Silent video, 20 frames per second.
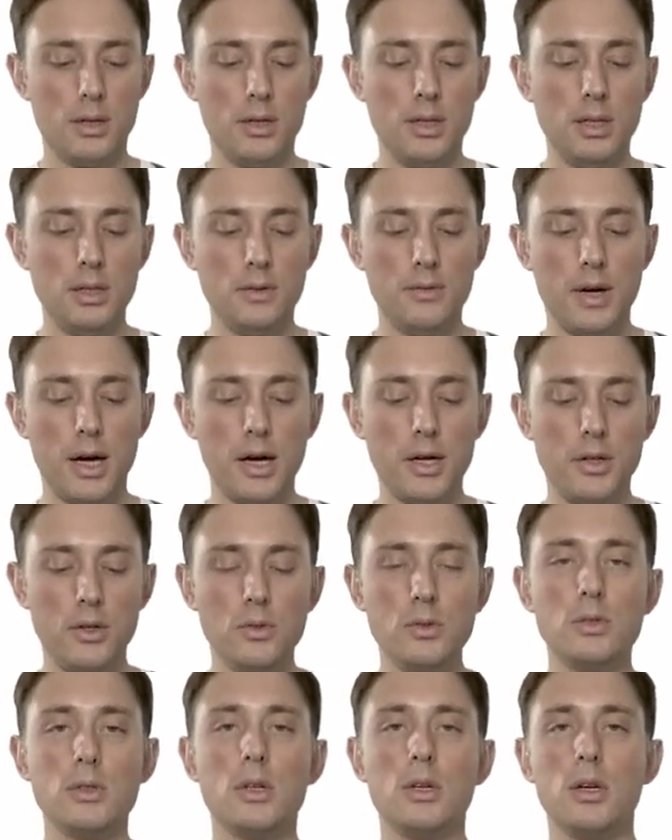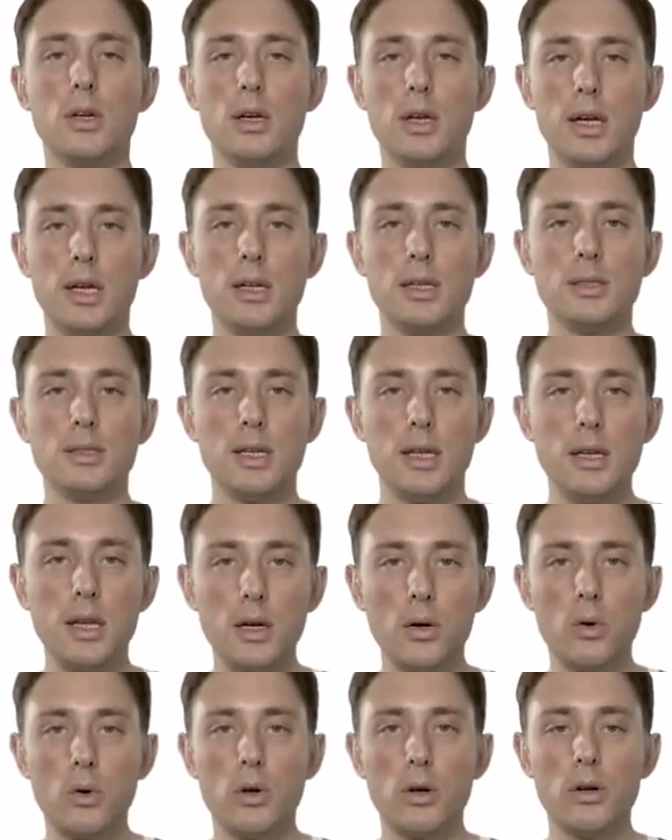these values in
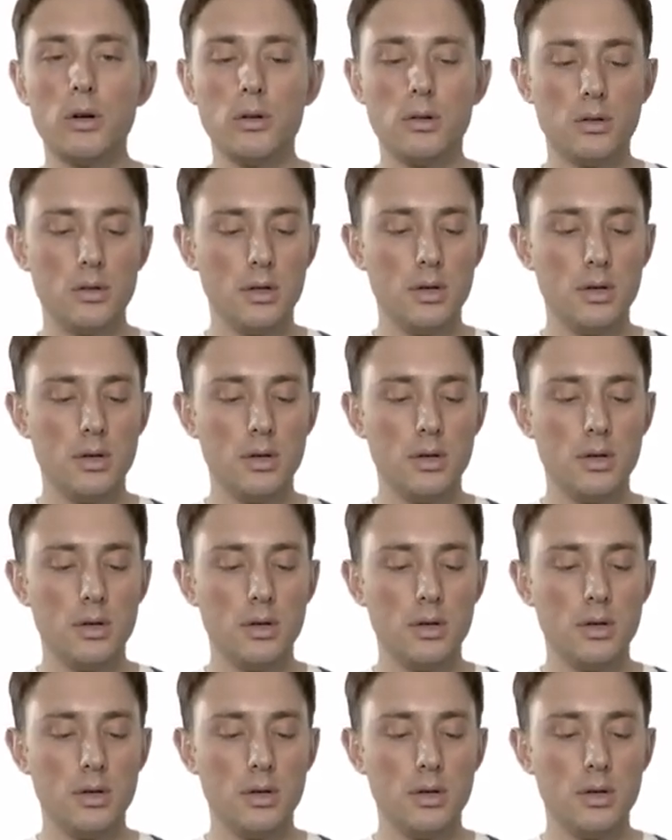ascending order,